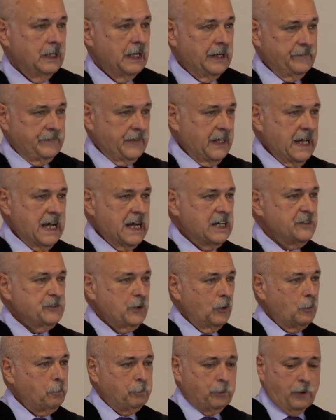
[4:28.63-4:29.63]
And they had
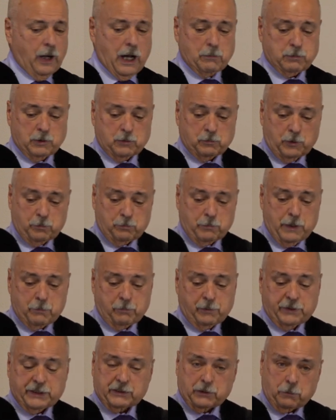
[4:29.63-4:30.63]
no problem
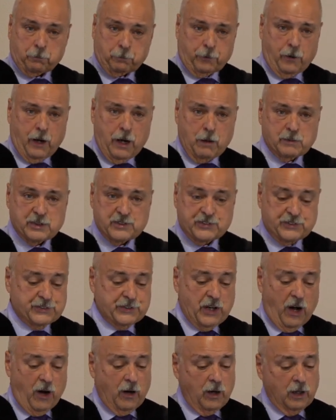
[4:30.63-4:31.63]
remembering the promise
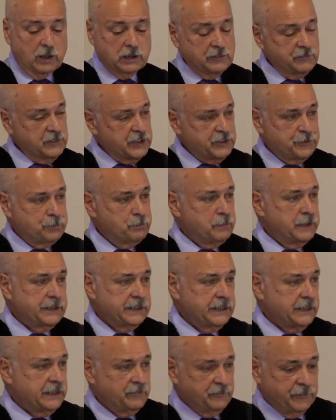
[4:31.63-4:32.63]
in all of its
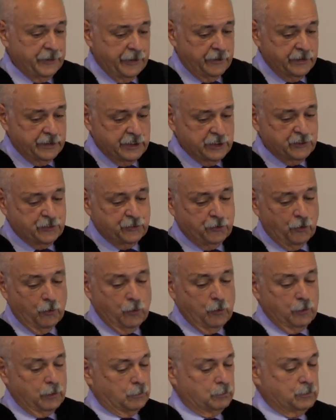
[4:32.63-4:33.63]
many and various
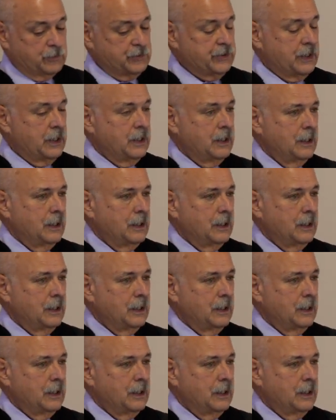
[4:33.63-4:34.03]
forms.